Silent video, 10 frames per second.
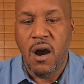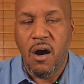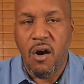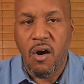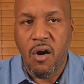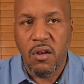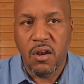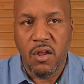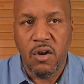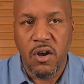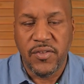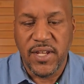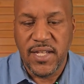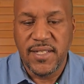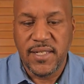all along
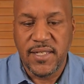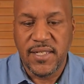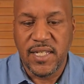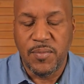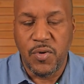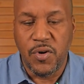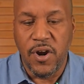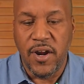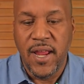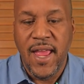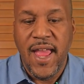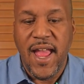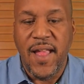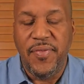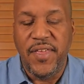the eastern seaboard,
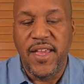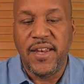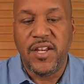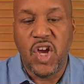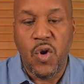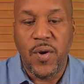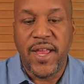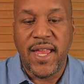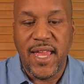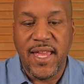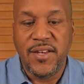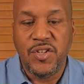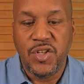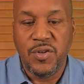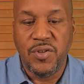and then going
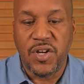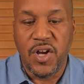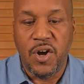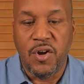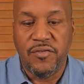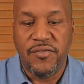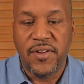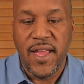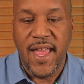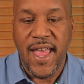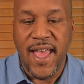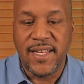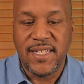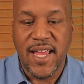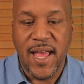into the Gulf
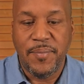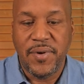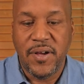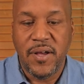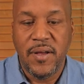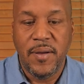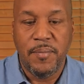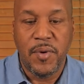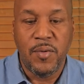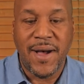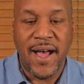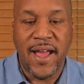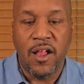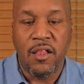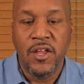at Tampa,
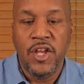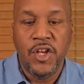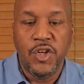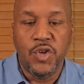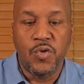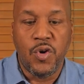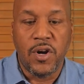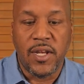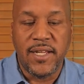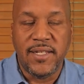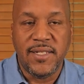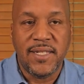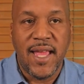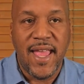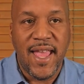Mobile, New
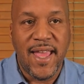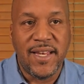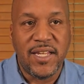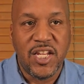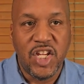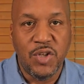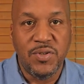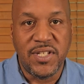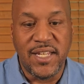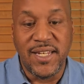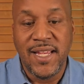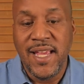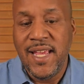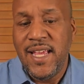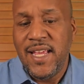Orleans, and Houston.
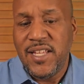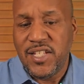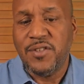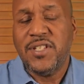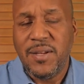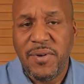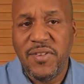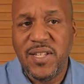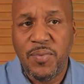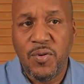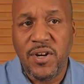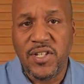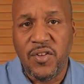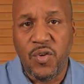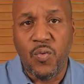So some of these
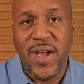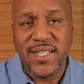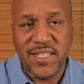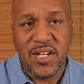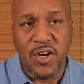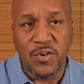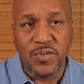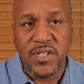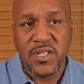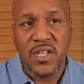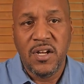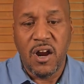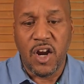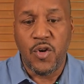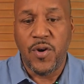ports on the west coast
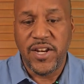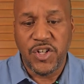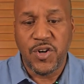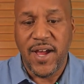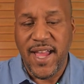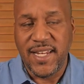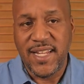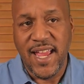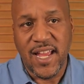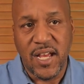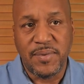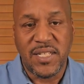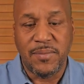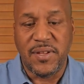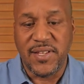are going to try and take up
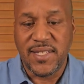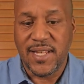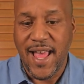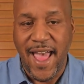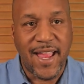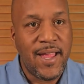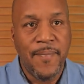some of the slack,